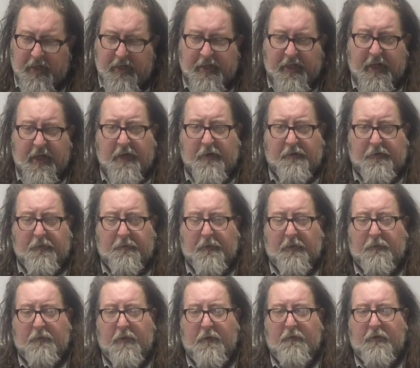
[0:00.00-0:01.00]
and again,
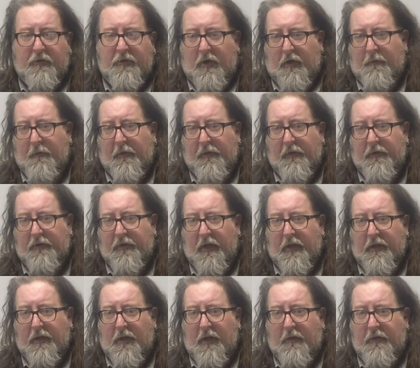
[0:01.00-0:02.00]
sometimes we even talk about this,
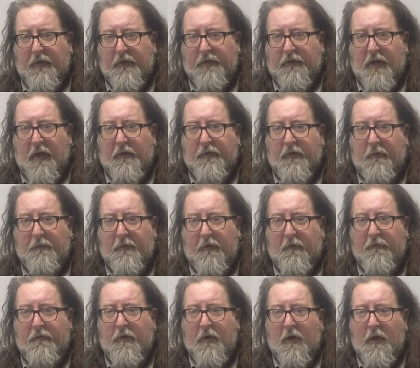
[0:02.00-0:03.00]
I, this concept
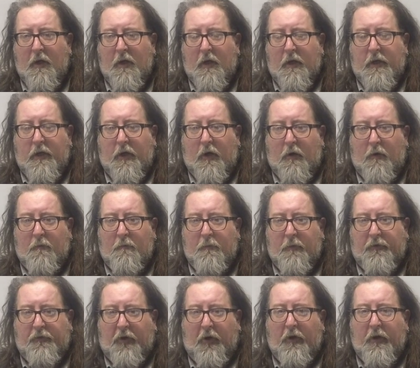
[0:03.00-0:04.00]
of you know,
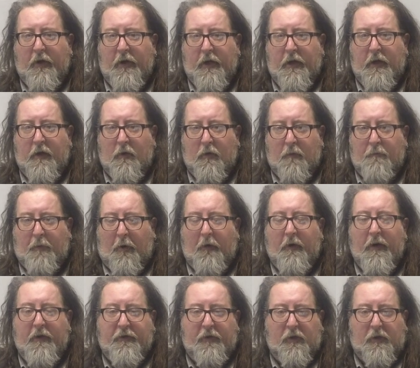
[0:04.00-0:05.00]
maternity or
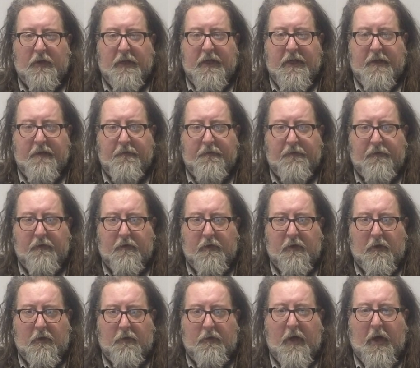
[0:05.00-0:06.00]
parental leave,
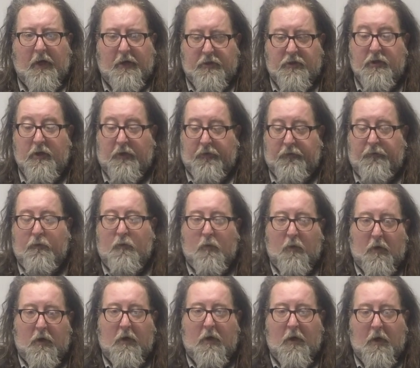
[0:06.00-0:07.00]
you know, not just
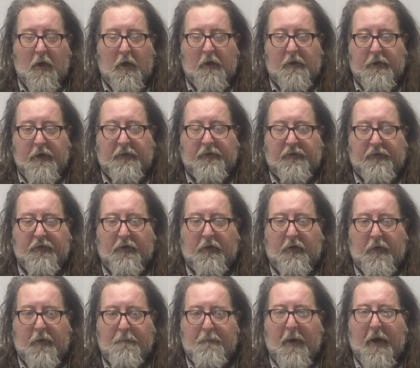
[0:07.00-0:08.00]
for
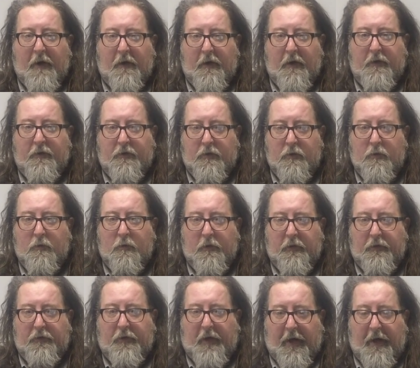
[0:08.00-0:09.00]
necessarily the parent
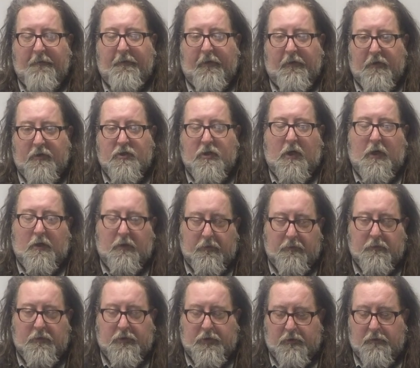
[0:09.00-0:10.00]
who is having the
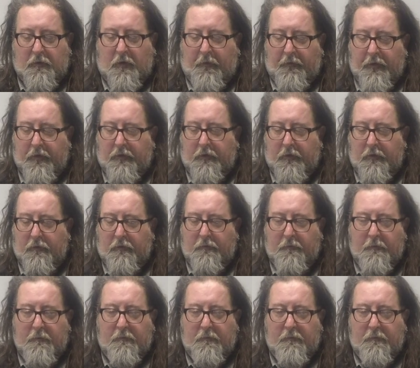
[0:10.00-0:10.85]
child, which obviously,